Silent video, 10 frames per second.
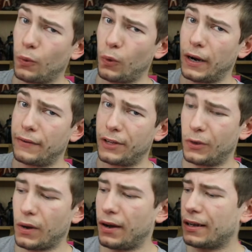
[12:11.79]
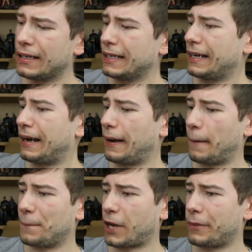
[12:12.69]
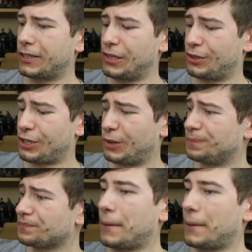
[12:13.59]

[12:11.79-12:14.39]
wherever you are, coming to you soon.